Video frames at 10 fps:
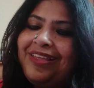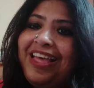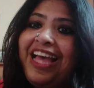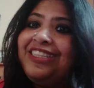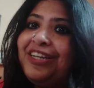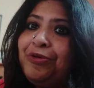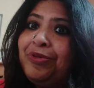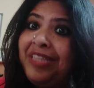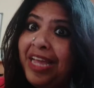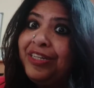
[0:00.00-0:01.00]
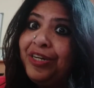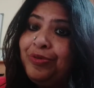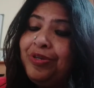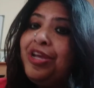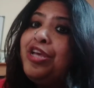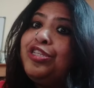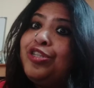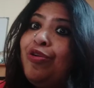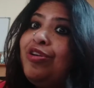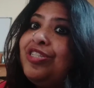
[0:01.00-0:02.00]
And then Garud
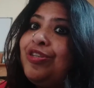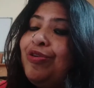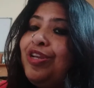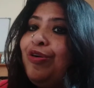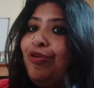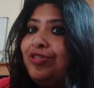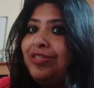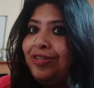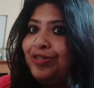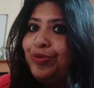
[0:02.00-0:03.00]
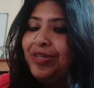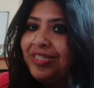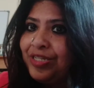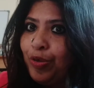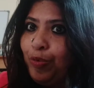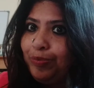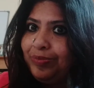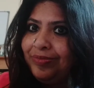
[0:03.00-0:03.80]
slowly goes towards his home.